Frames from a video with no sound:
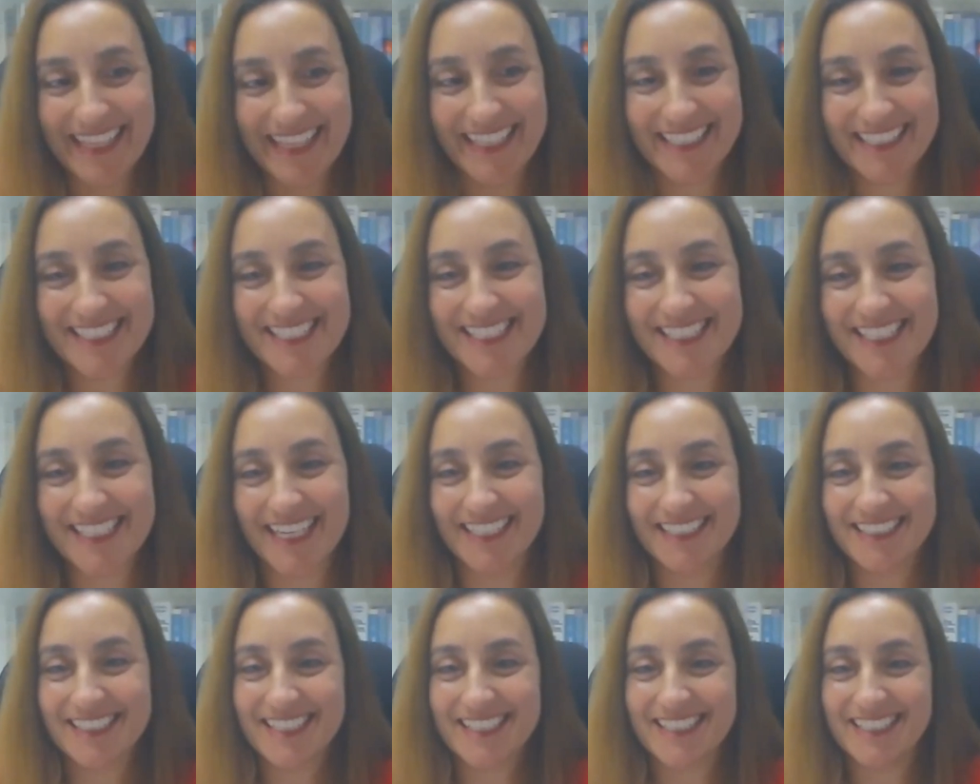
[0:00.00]
thanks
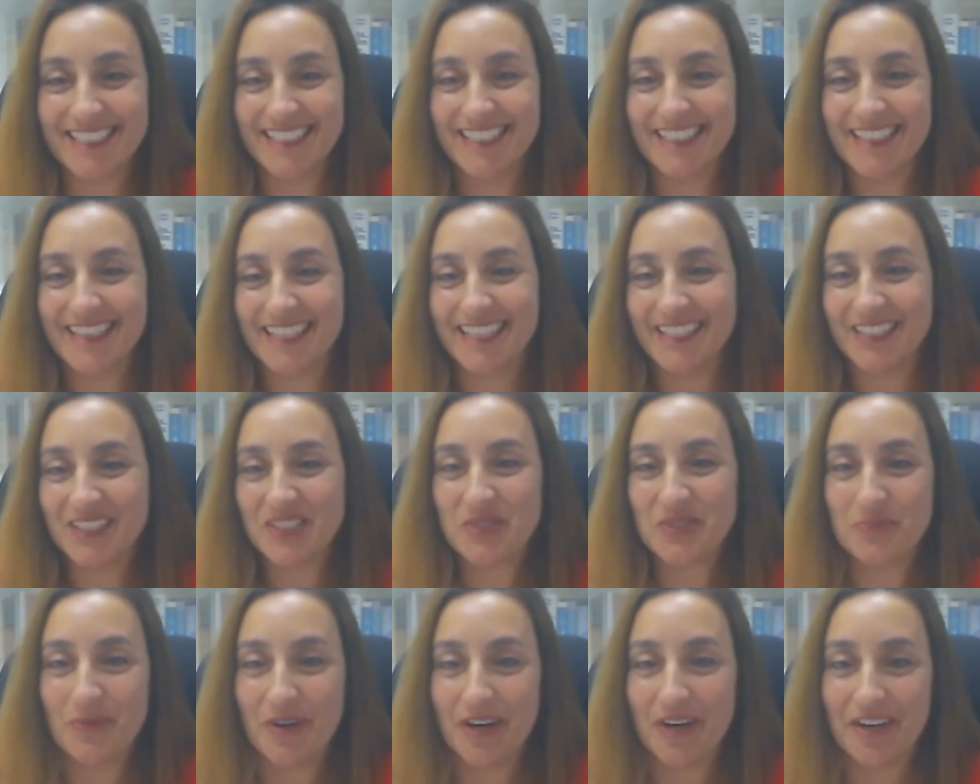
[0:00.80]
Nancy,
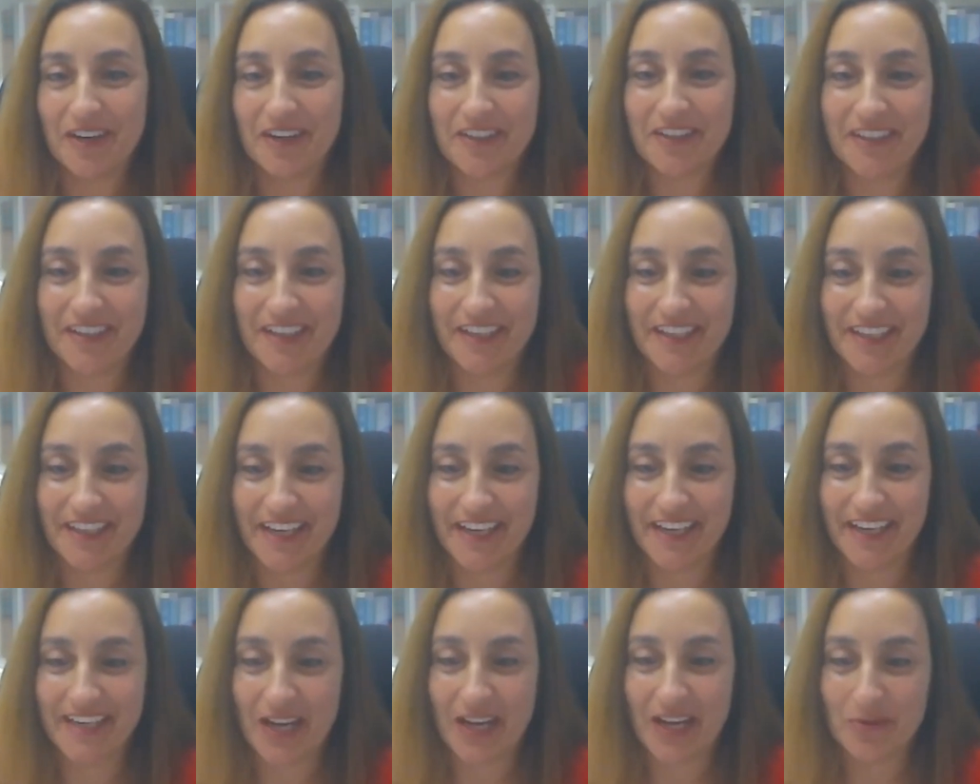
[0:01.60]
thanks Mark,
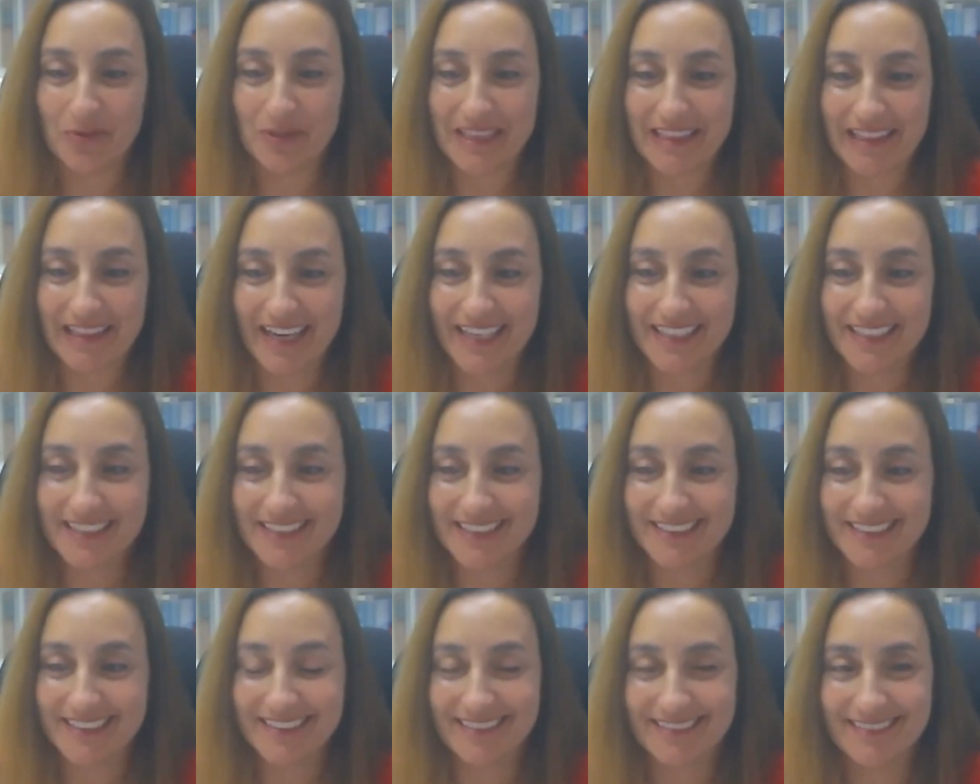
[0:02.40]
and I would like
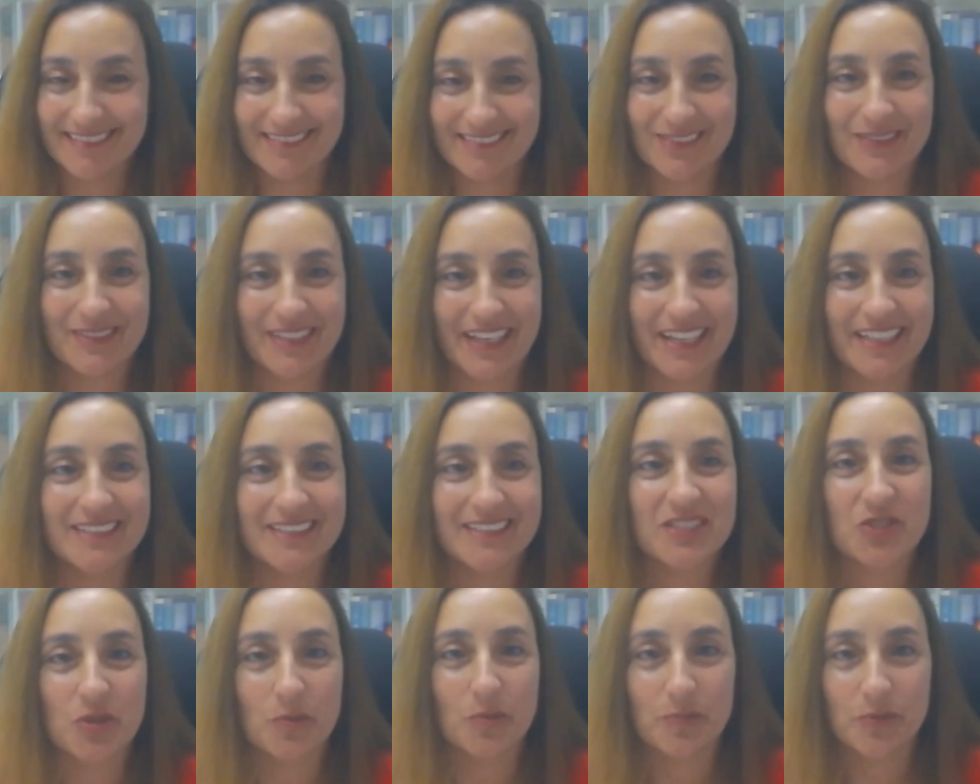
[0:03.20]
to take
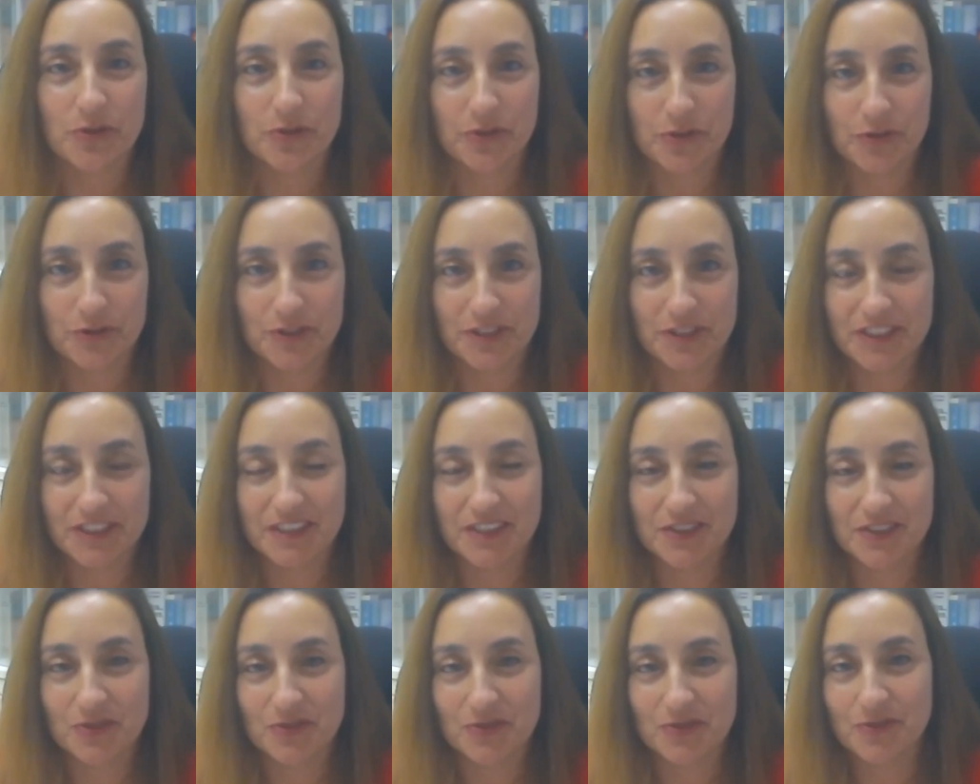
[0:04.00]
this
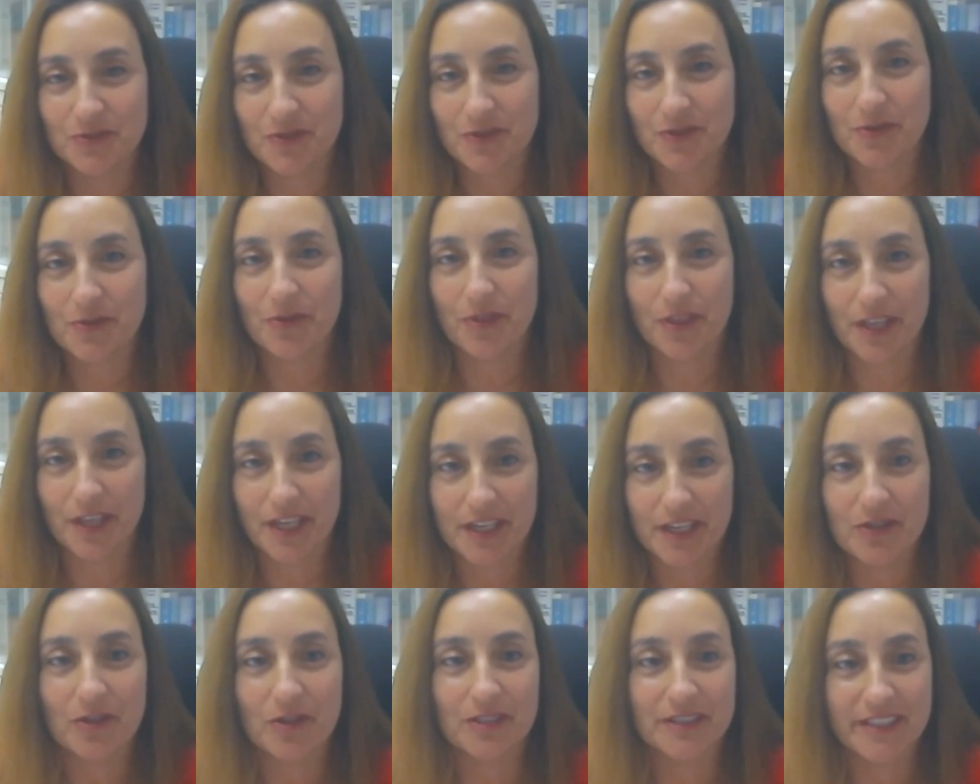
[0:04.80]
opportunity to
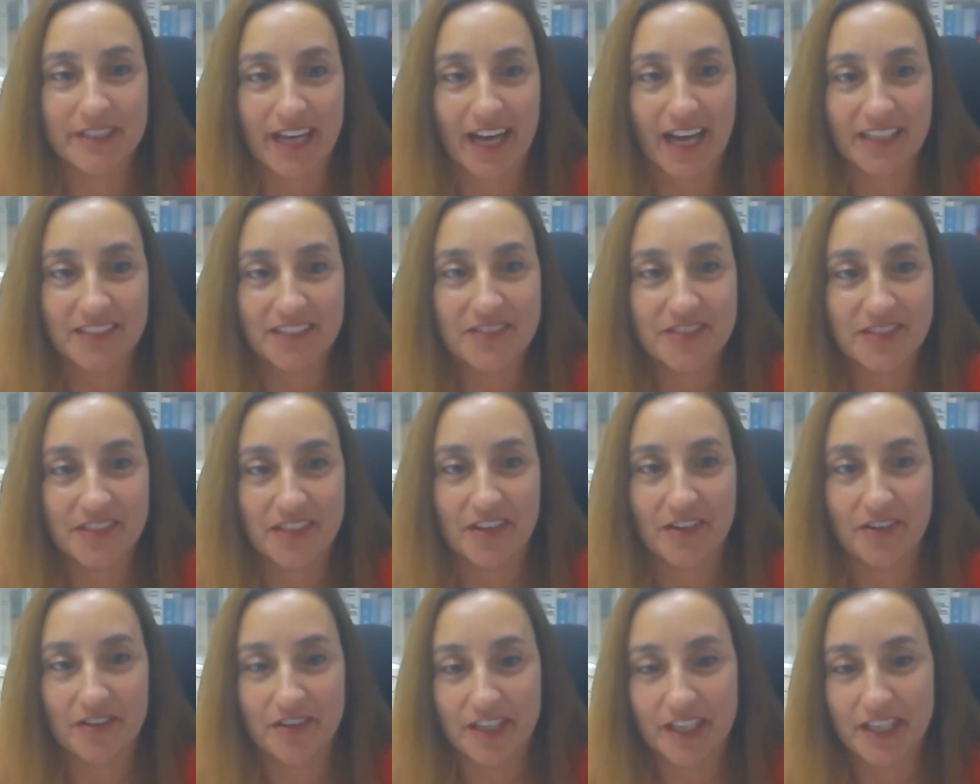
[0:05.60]
thank all the
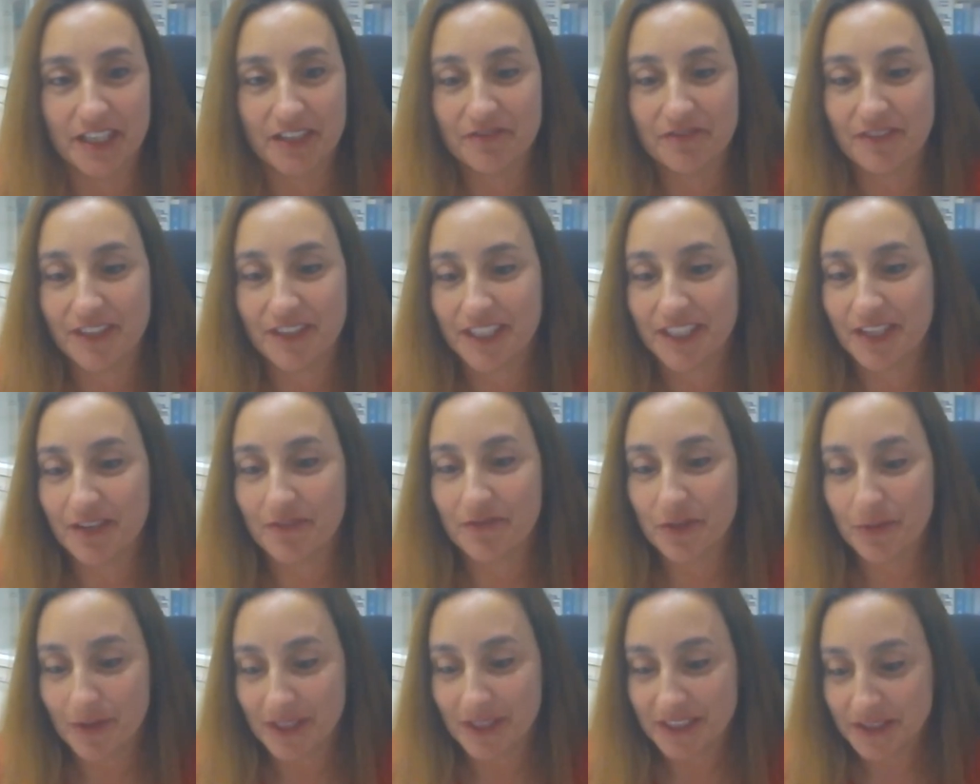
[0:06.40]
ICRF and
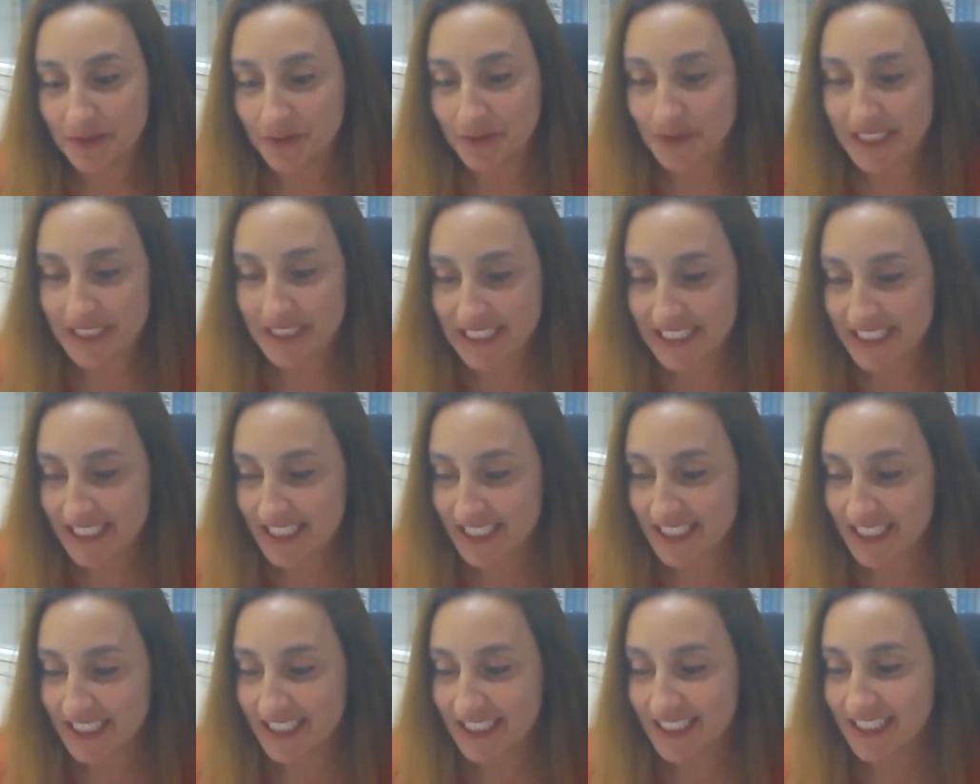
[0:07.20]
everybody who is
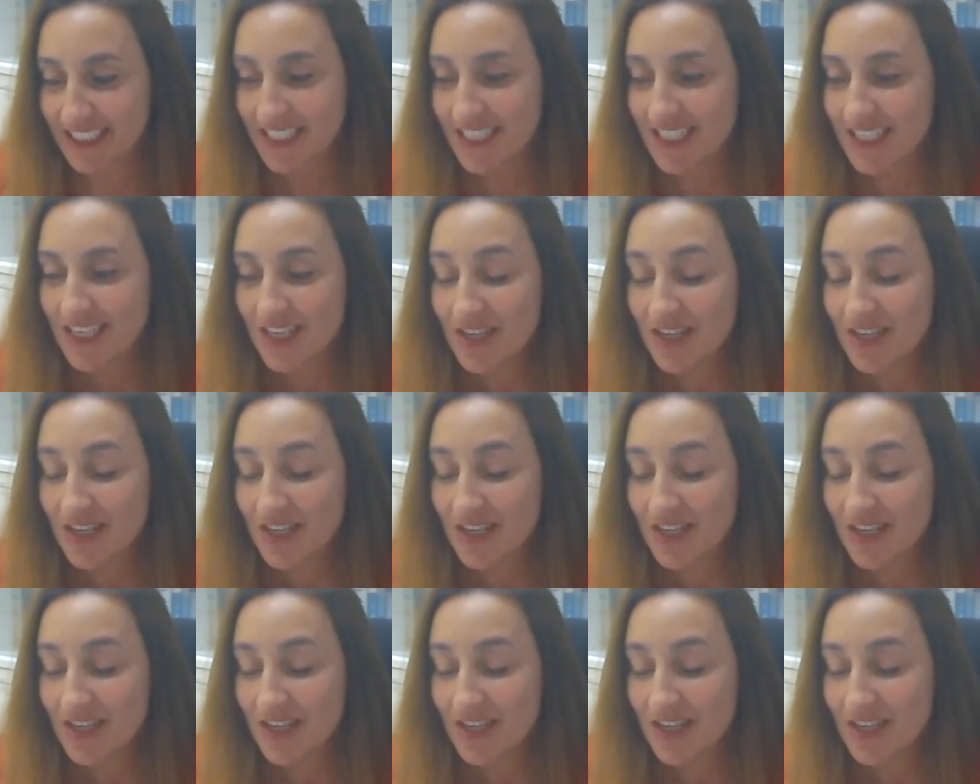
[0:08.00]
listening